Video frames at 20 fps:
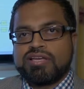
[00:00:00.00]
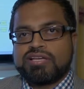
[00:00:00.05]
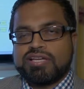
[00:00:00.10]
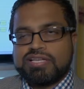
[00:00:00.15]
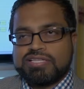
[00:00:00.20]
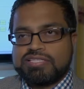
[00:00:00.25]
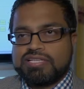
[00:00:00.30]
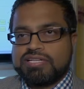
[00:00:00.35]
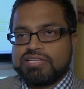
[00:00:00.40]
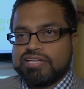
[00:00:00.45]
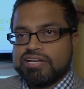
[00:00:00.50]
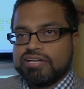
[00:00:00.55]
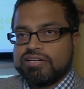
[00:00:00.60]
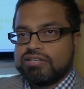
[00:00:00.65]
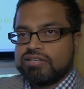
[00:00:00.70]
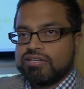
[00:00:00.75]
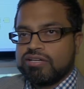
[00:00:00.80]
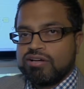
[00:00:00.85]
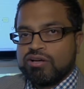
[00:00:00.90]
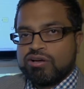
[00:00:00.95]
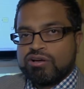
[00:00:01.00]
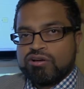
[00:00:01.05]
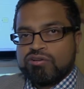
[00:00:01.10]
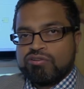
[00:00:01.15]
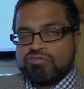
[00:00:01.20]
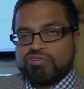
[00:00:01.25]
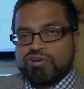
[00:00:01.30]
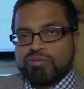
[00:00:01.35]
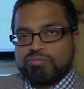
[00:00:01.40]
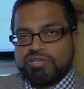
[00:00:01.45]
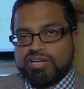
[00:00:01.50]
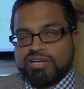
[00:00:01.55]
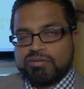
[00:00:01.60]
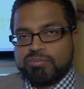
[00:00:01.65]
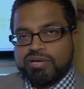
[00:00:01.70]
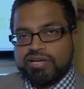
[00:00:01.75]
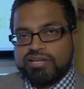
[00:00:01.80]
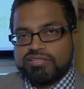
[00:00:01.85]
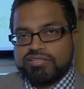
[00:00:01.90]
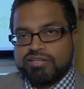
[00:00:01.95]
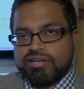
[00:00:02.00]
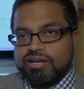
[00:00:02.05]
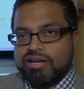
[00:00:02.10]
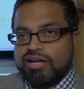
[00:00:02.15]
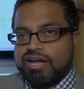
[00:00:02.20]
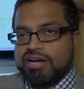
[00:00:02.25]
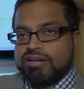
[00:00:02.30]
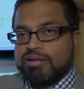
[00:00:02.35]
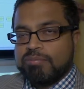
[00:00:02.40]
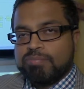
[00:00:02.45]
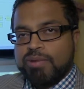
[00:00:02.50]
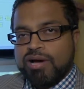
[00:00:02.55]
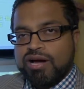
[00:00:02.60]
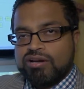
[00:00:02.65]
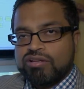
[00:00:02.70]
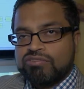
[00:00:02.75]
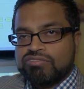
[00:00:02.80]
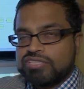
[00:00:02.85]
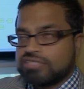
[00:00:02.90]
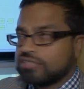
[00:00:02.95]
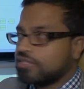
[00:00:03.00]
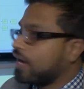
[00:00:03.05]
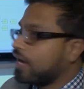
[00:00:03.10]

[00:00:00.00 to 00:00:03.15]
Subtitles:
consultant from Tech Mahindra and a part of this